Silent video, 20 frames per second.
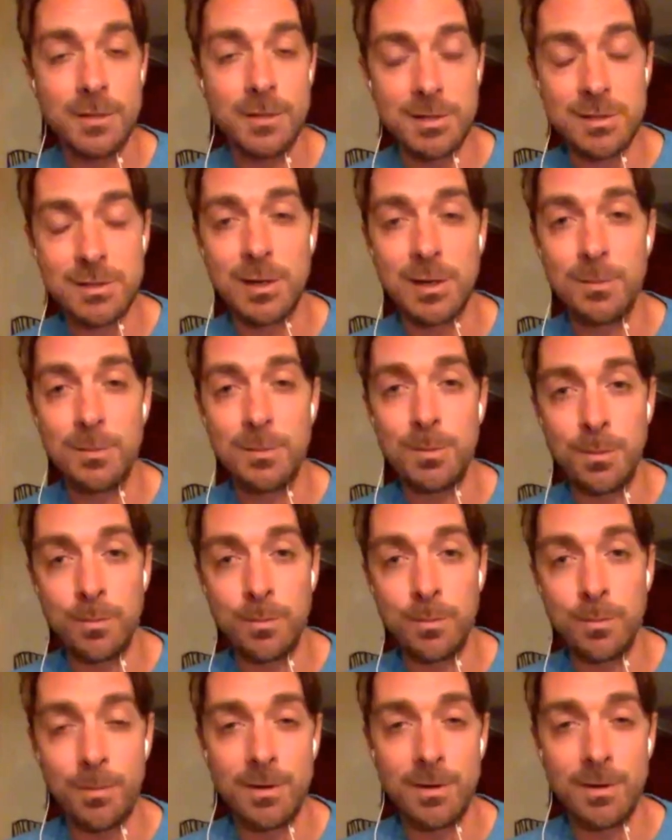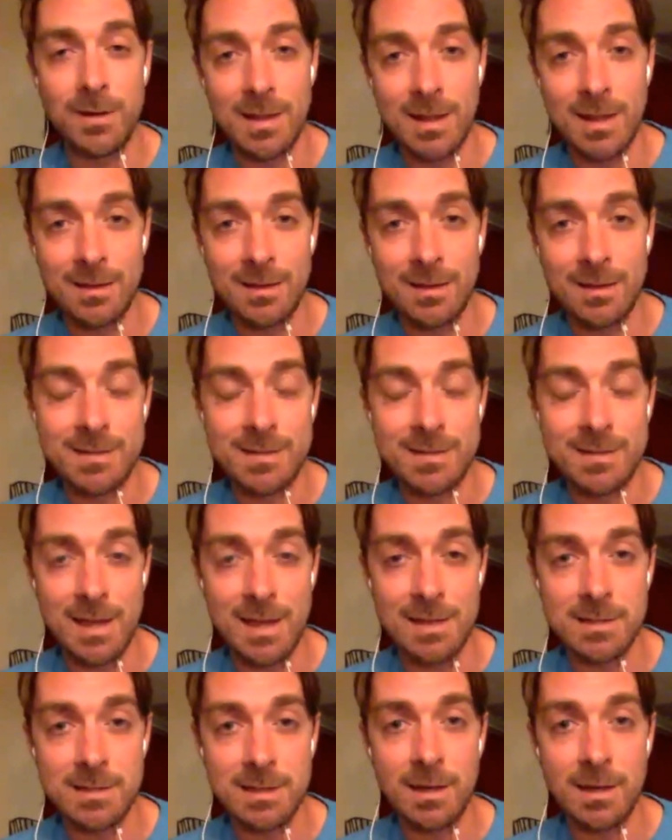just going to be the property that
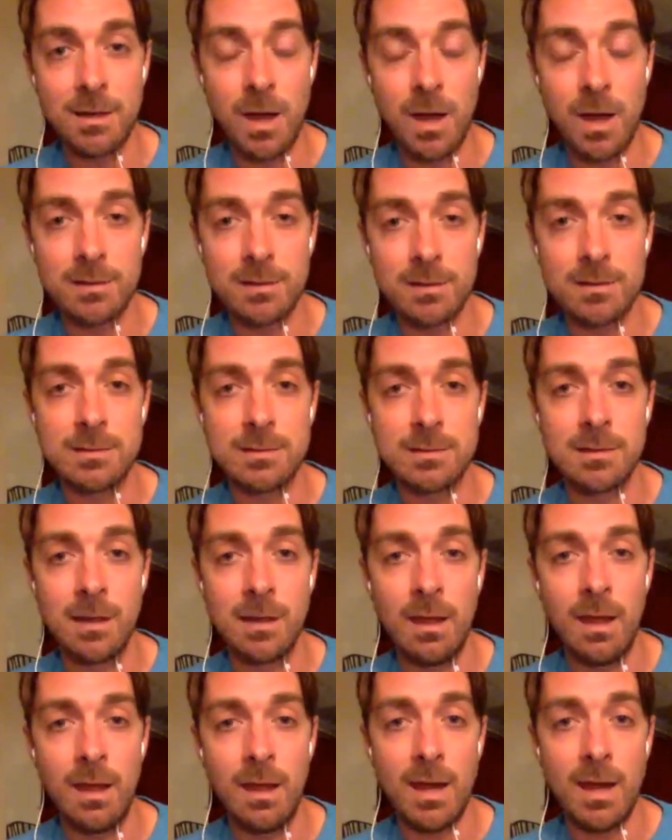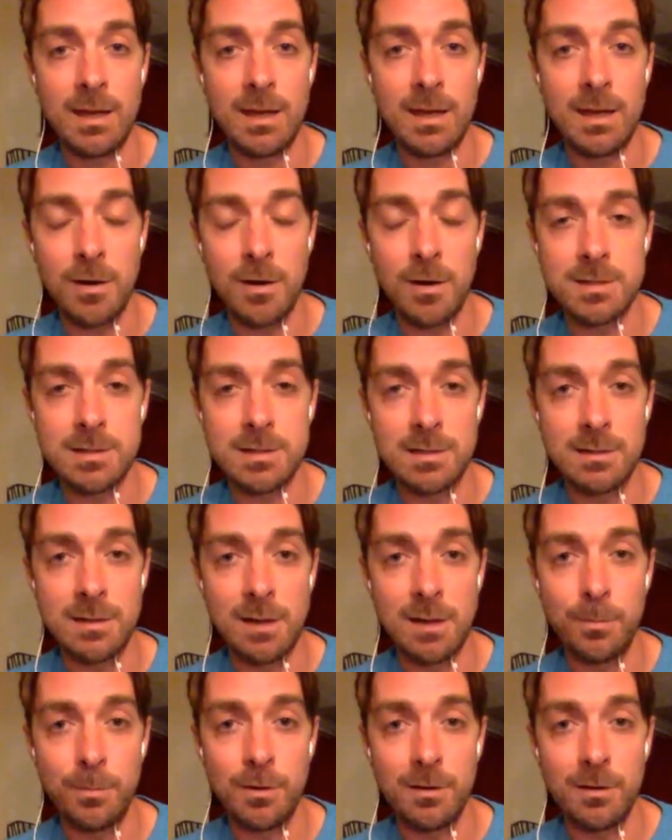decides it, and not any crazy
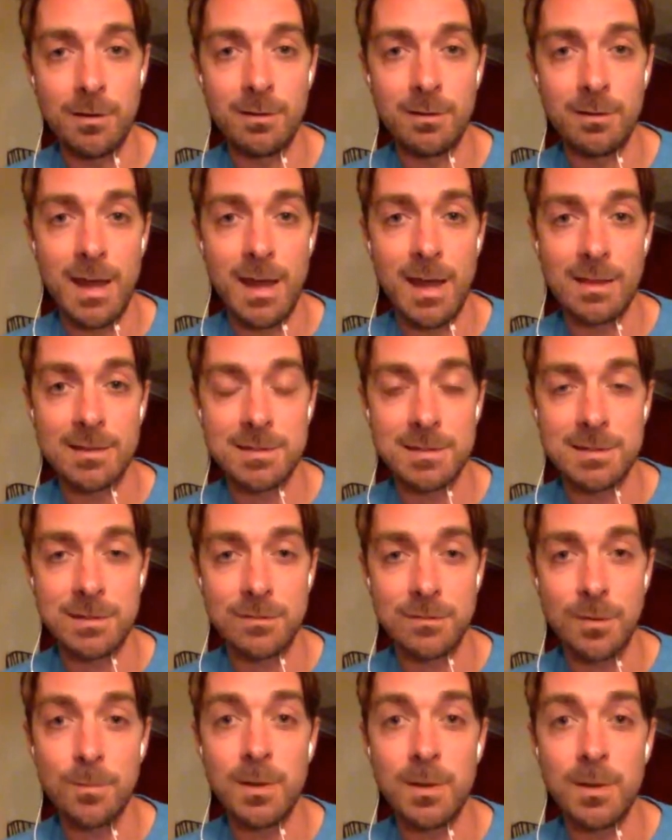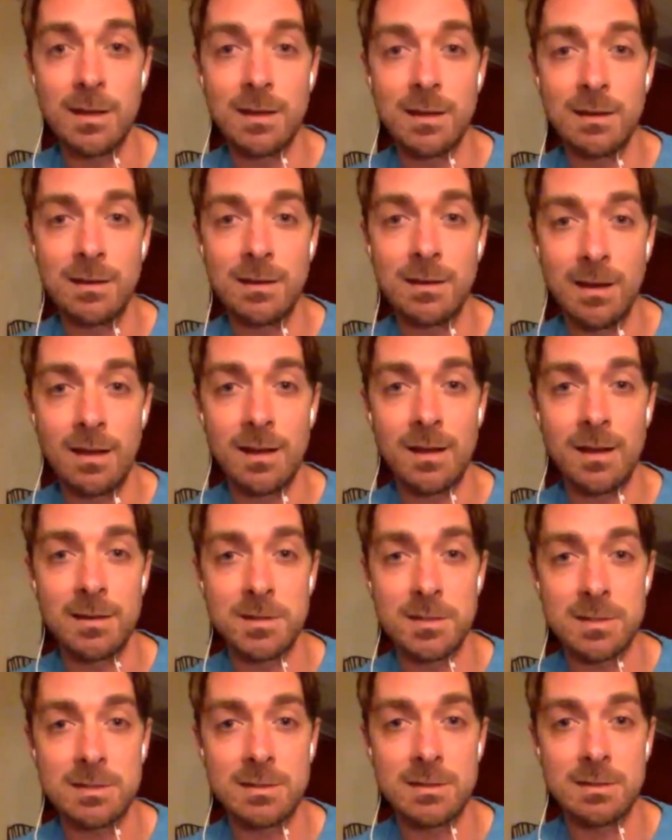number analysis from me. And
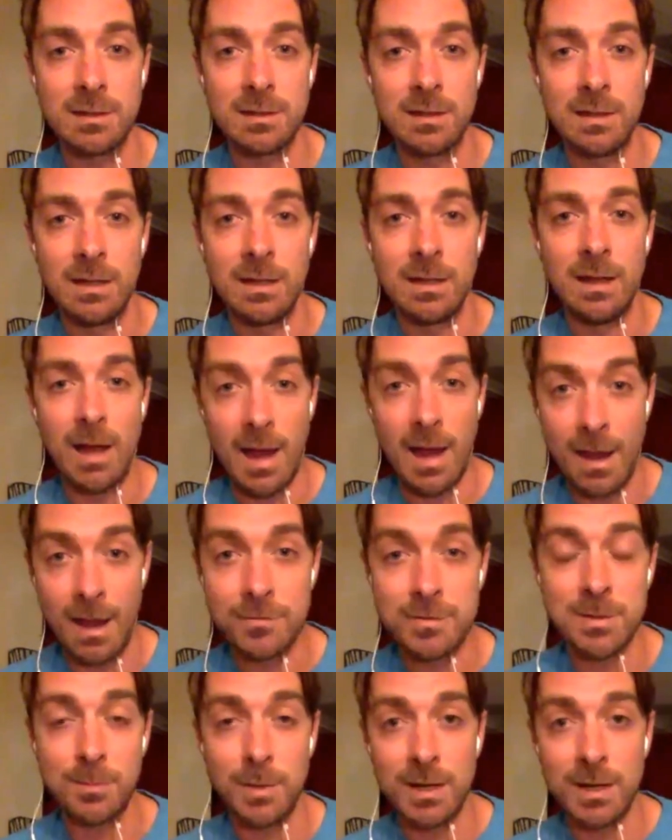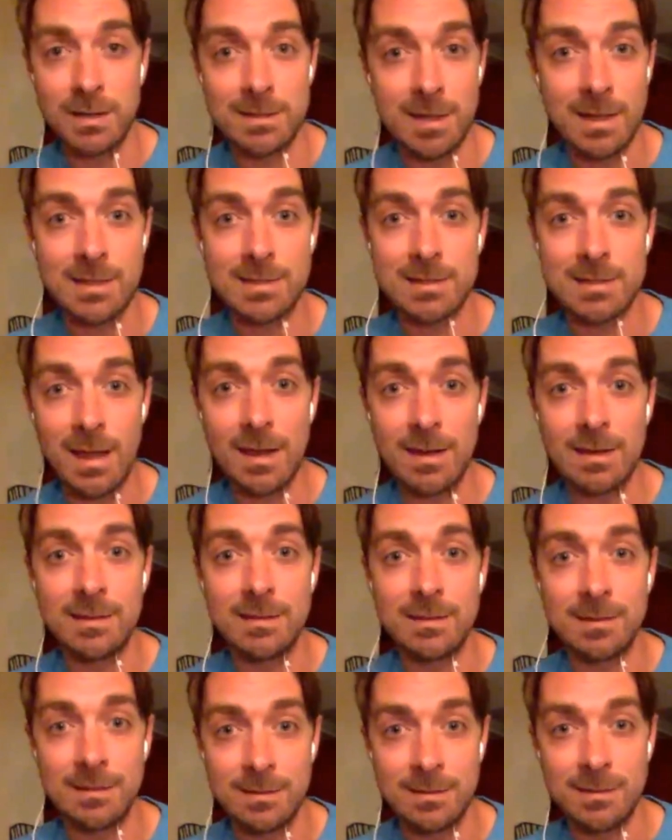I have some money set aside
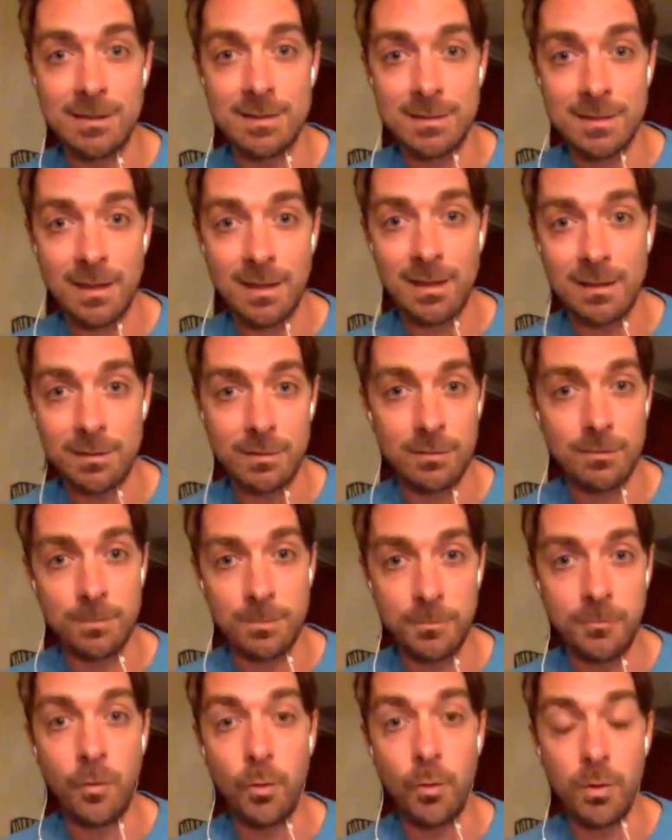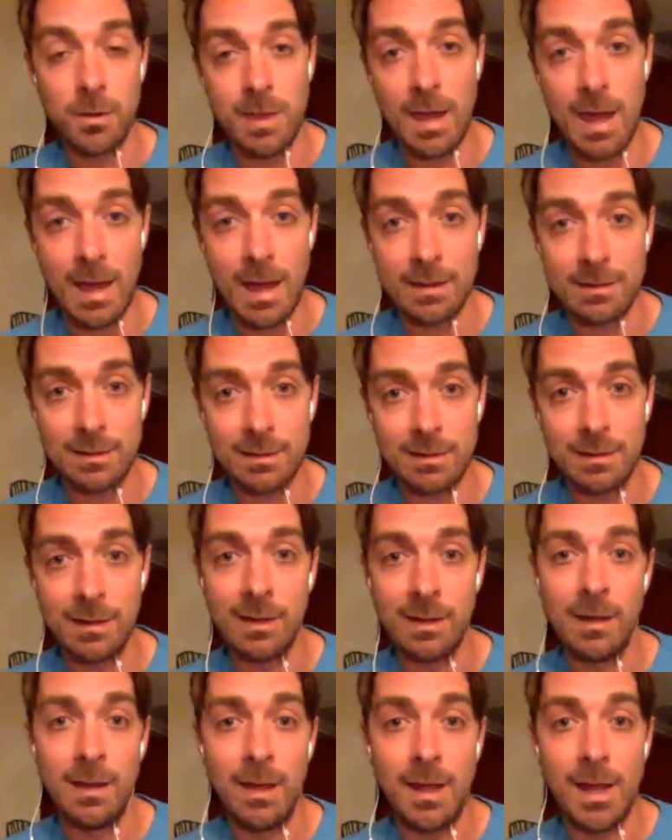that's like for that.
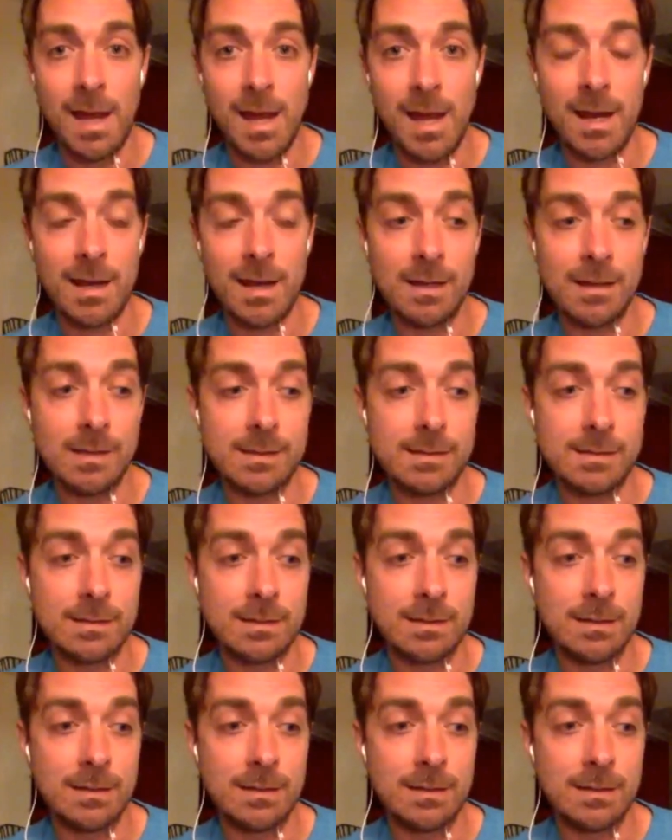And